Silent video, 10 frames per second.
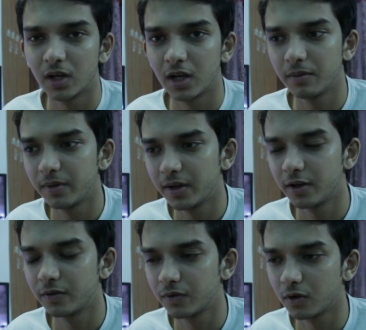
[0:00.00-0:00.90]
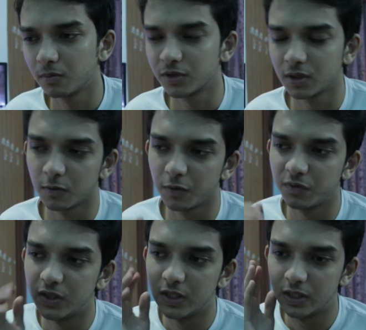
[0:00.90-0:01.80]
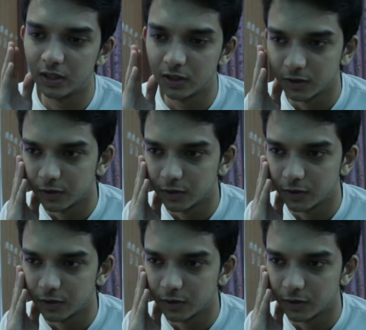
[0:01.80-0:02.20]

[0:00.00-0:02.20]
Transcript: I have heard from some of the